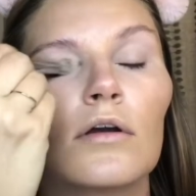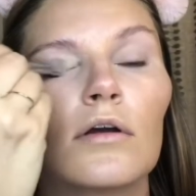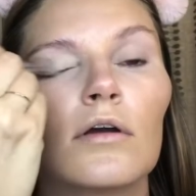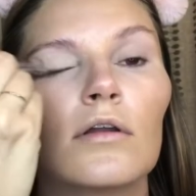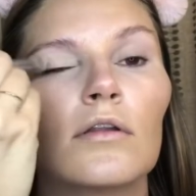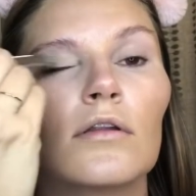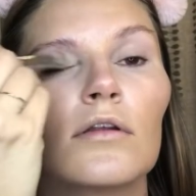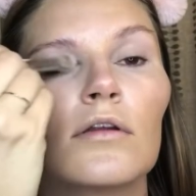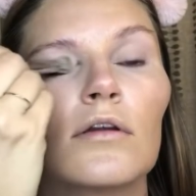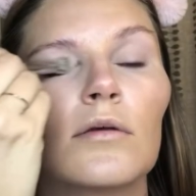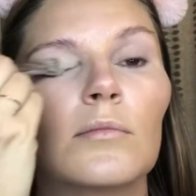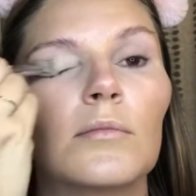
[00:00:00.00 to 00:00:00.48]

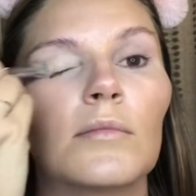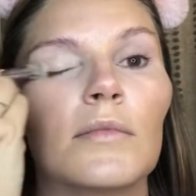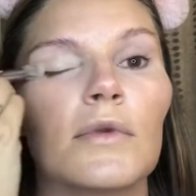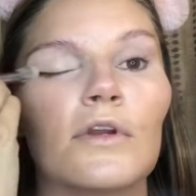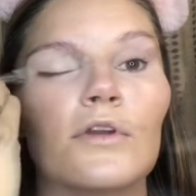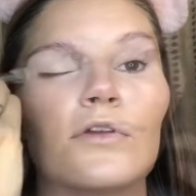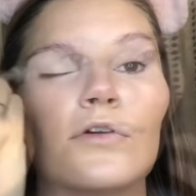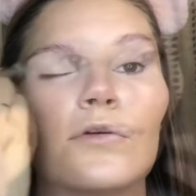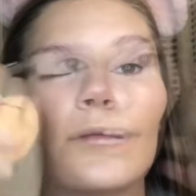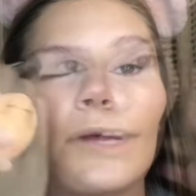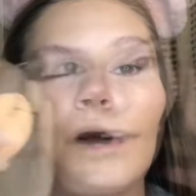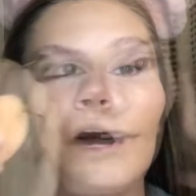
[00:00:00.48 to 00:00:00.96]
And then I
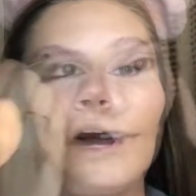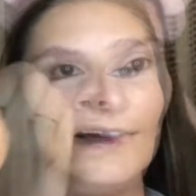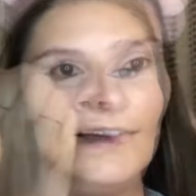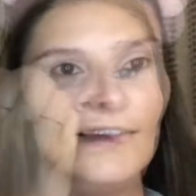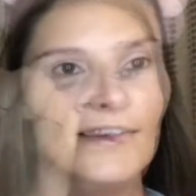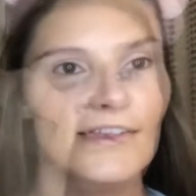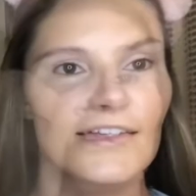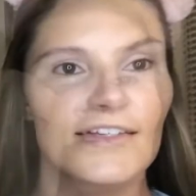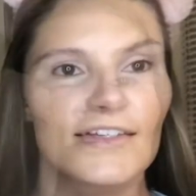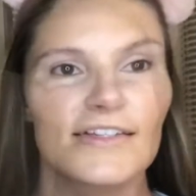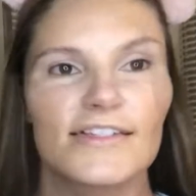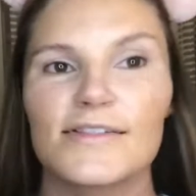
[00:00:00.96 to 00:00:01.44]
really hate
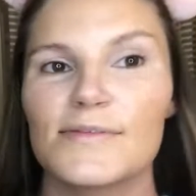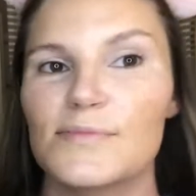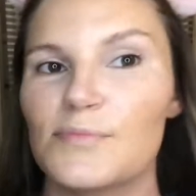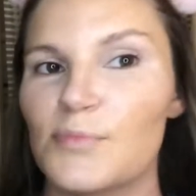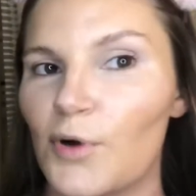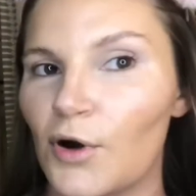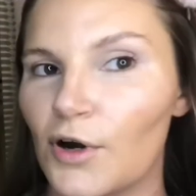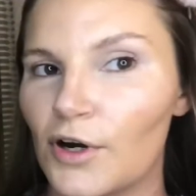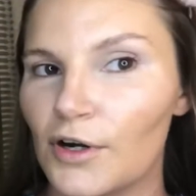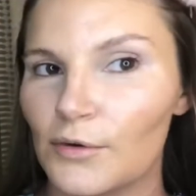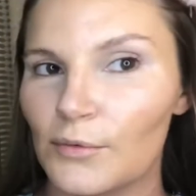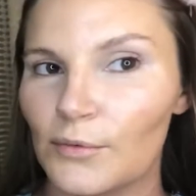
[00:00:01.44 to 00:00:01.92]
this
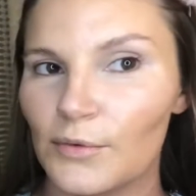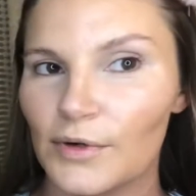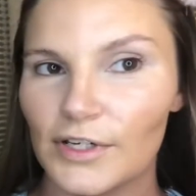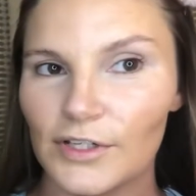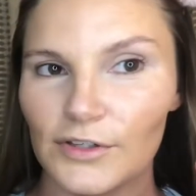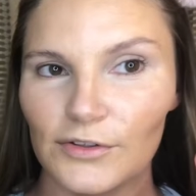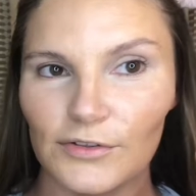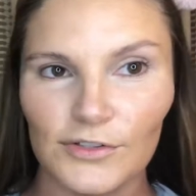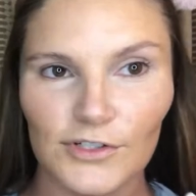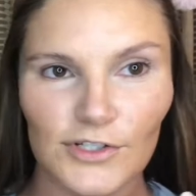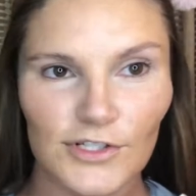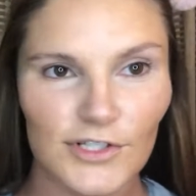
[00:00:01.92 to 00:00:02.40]
part when
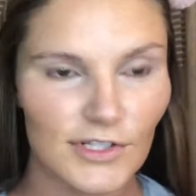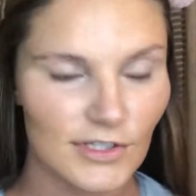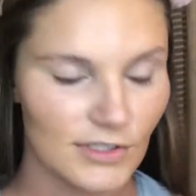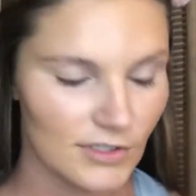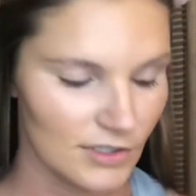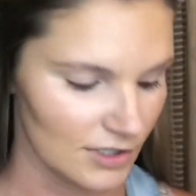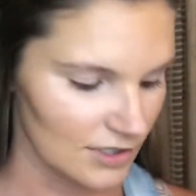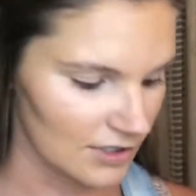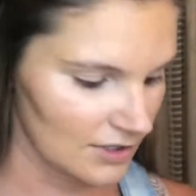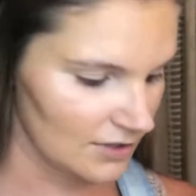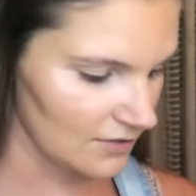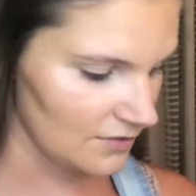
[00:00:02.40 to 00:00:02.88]
you just
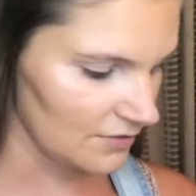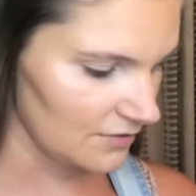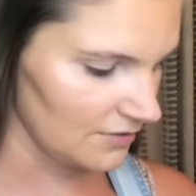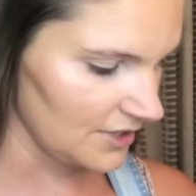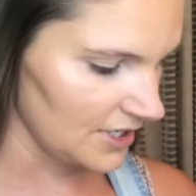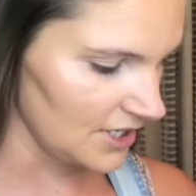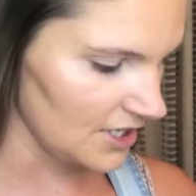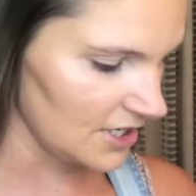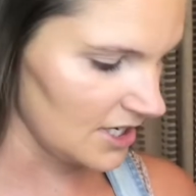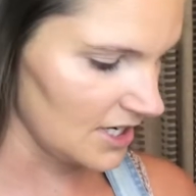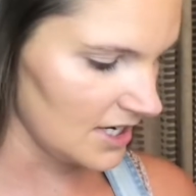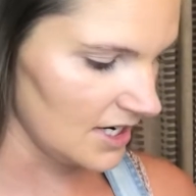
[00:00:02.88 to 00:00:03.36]
look
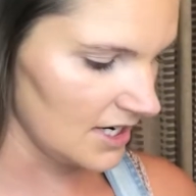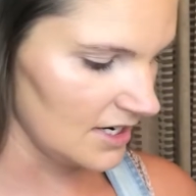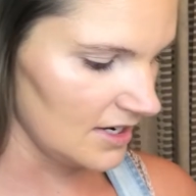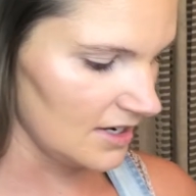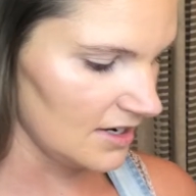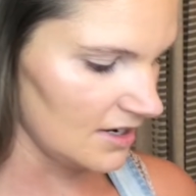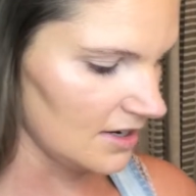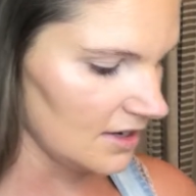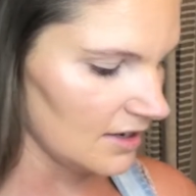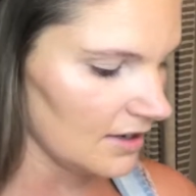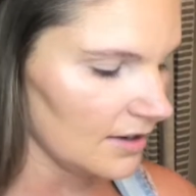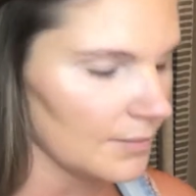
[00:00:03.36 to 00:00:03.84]

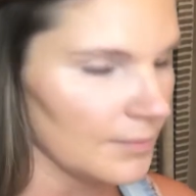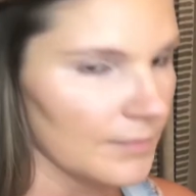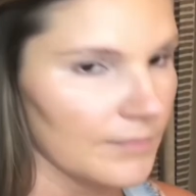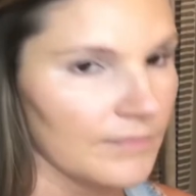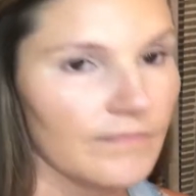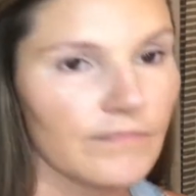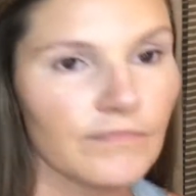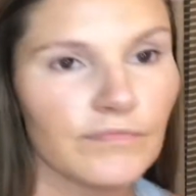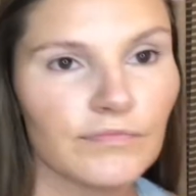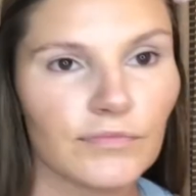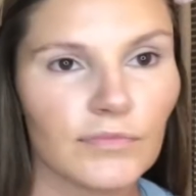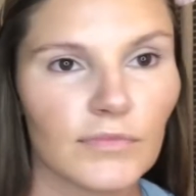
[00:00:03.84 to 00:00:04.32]
very
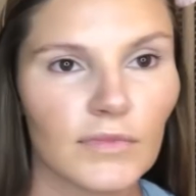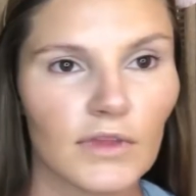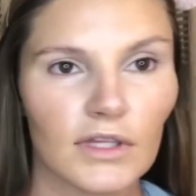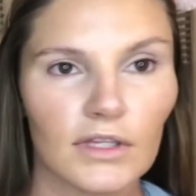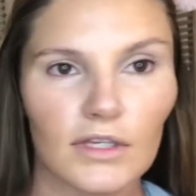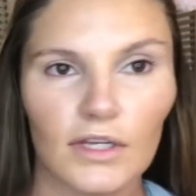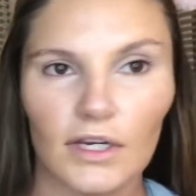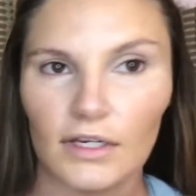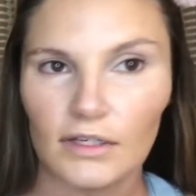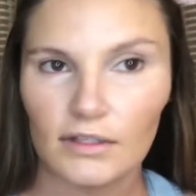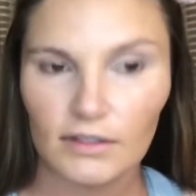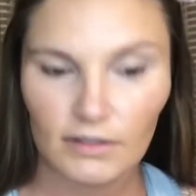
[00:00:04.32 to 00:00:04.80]

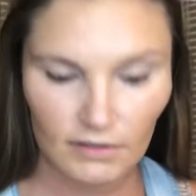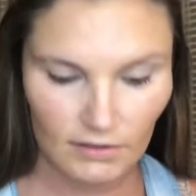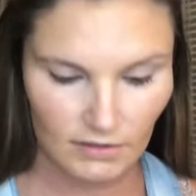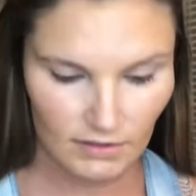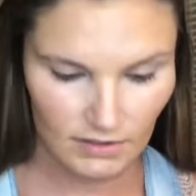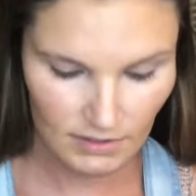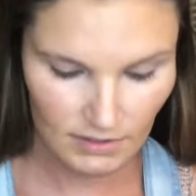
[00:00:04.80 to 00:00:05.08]
like,